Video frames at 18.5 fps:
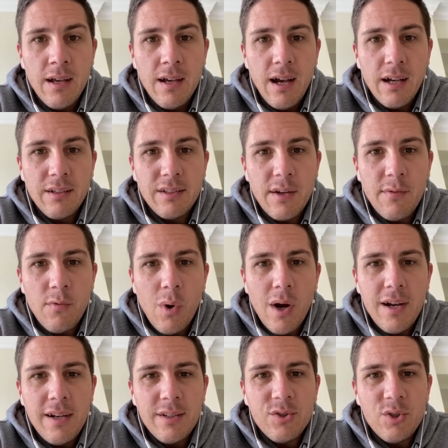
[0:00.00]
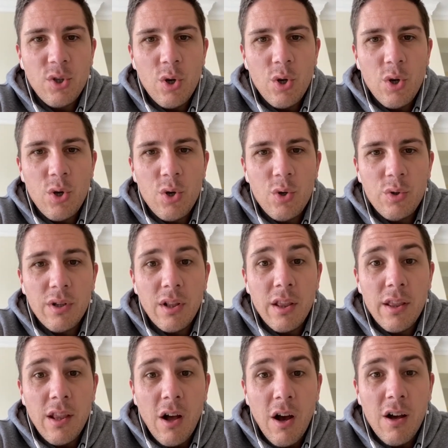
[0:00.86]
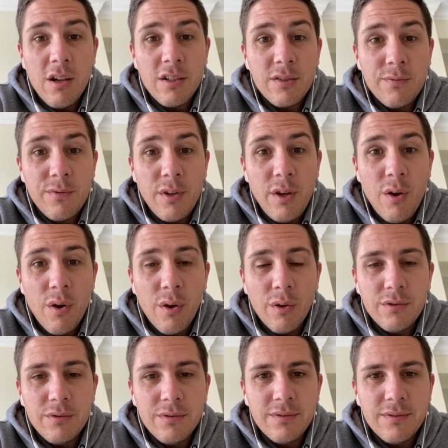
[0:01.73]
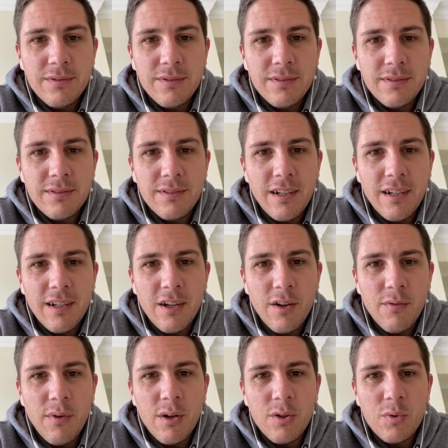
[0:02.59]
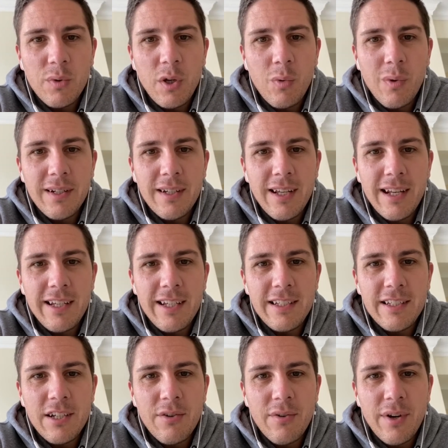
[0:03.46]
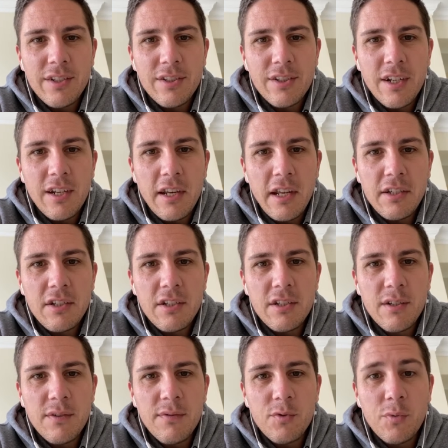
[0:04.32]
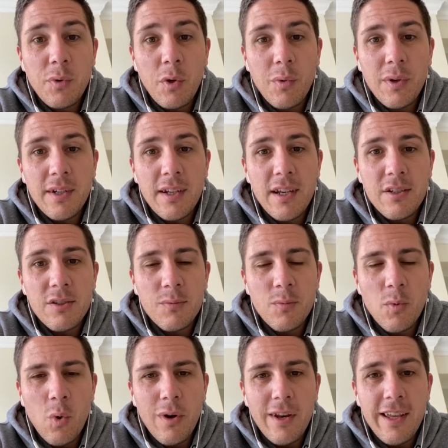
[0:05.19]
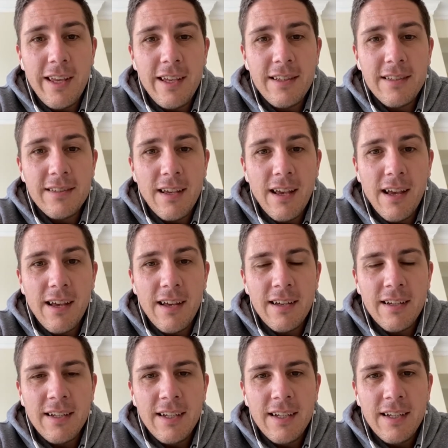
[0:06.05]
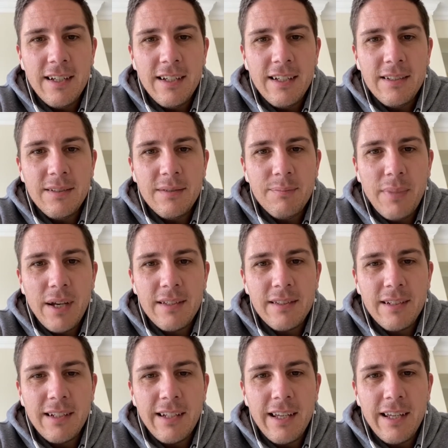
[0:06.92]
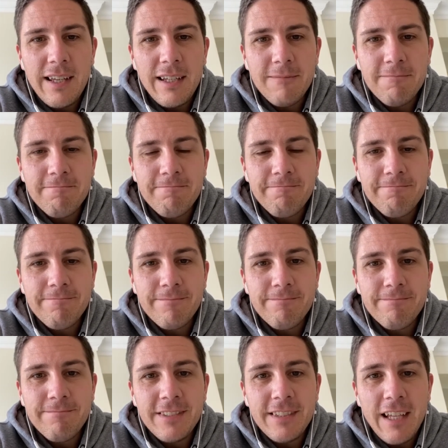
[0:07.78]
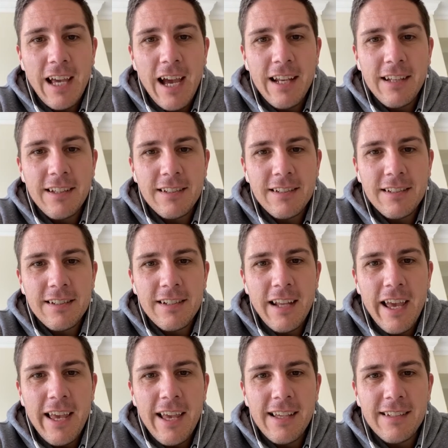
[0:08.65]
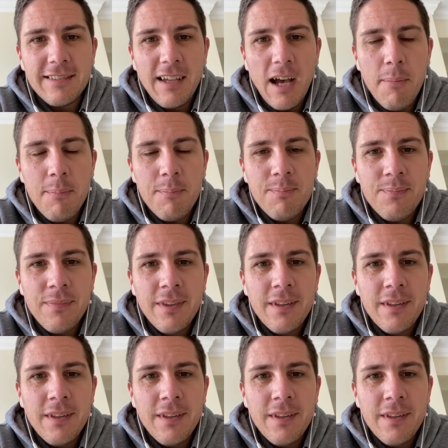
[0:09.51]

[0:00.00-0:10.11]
How's it, everyone? So last video of our 21-day lead generation initiative, 21 days to more leads. Basically, sad that the day has come.